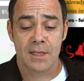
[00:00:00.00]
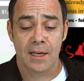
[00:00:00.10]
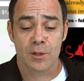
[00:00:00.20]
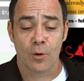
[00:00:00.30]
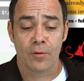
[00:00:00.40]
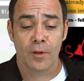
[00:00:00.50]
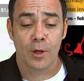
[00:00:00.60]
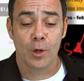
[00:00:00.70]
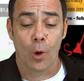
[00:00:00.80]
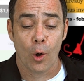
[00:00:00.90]
takes over the
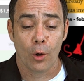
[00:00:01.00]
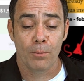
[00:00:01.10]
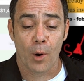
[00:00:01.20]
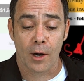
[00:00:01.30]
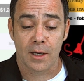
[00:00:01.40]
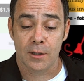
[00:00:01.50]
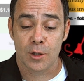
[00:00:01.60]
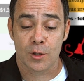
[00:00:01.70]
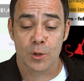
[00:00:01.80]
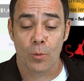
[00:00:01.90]
gold market
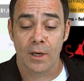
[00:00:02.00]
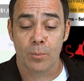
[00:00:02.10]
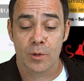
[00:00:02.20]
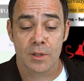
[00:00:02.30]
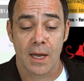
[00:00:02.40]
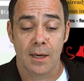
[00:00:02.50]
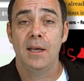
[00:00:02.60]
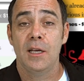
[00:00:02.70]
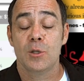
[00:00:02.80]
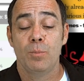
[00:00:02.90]
just 20%,
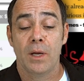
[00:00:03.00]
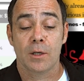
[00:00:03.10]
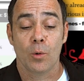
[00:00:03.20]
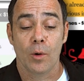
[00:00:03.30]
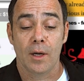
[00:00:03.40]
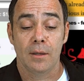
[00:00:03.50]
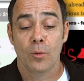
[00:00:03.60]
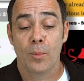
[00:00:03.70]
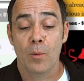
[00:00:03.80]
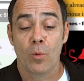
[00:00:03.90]
each Bitcoin
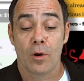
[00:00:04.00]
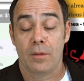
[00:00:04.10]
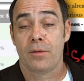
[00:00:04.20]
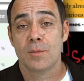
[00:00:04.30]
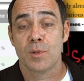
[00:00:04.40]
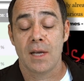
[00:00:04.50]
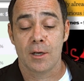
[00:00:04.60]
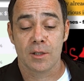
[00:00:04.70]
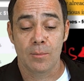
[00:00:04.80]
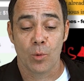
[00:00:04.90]
will be worth
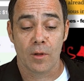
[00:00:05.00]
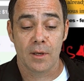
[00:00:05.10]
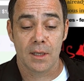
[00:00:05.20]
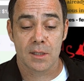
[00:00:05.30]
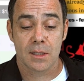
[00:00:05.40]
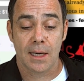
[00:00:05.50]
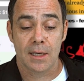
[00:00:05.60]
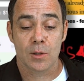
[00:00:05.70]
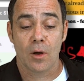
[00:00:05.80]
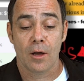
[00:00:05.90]
substantially more than it is
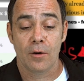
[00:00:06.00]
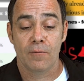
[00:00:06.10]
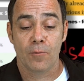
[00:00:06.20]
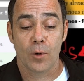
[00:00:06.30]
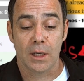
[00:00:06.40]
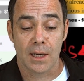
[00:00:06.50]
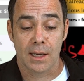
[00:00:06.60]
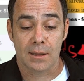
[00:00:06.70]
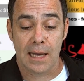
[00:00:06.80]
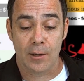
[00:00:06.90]
today. So
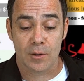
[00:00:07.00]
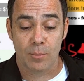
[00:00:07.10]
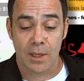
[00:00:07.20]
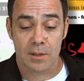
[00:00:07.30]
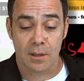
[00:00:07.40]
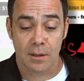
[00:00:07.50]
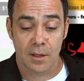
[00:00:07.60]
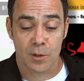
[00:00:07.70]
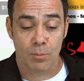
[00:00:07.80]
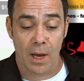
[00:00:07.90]
149,000 based on
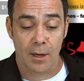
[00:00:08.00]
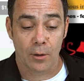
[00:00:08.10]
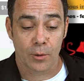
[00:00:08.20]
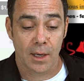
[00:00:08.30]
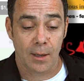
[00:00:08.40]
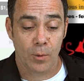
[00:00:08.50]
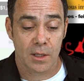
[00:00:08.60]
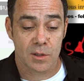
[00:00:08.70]
this model, okay? And we can